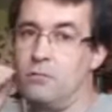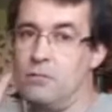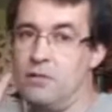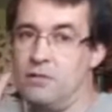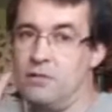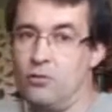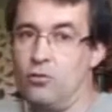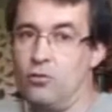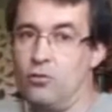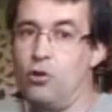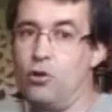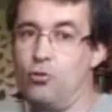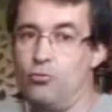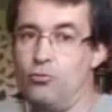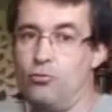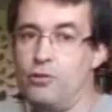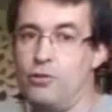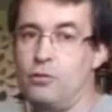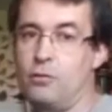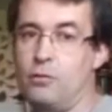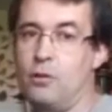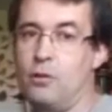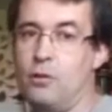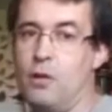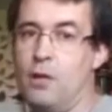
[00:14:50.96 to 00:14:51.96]
route,
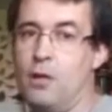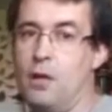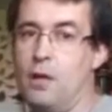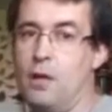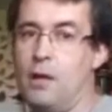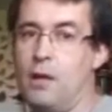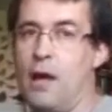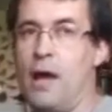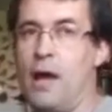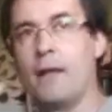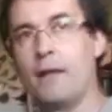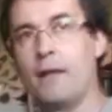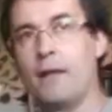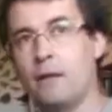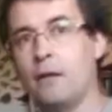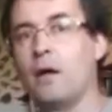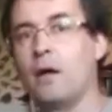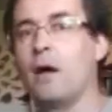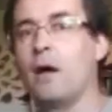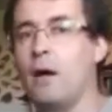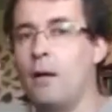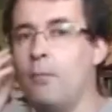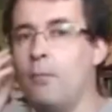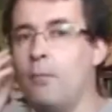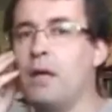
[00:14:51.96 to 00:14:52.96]
and
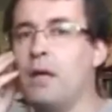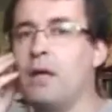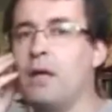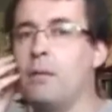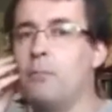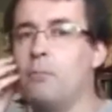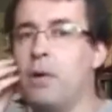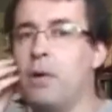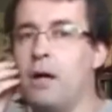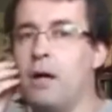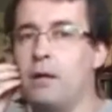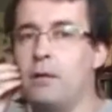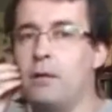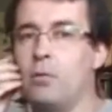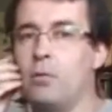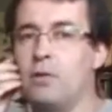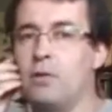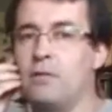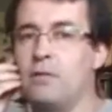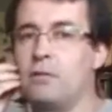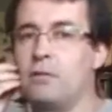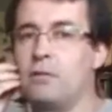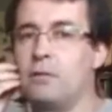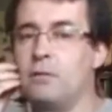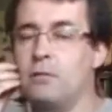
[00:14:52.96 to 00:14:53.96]
a big impact
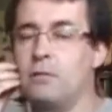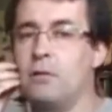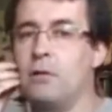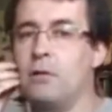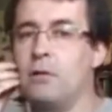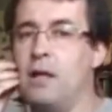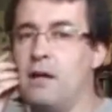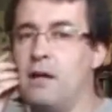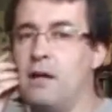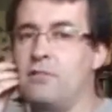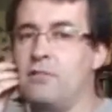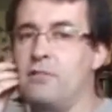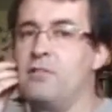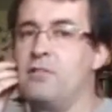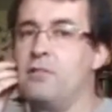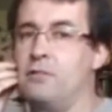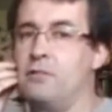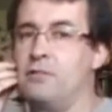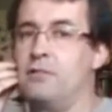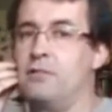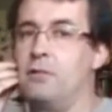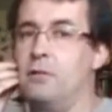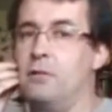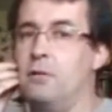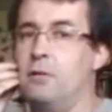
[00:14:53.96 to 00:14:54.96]
was Lars
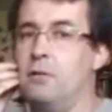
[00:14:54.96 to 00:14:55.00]
Jansson.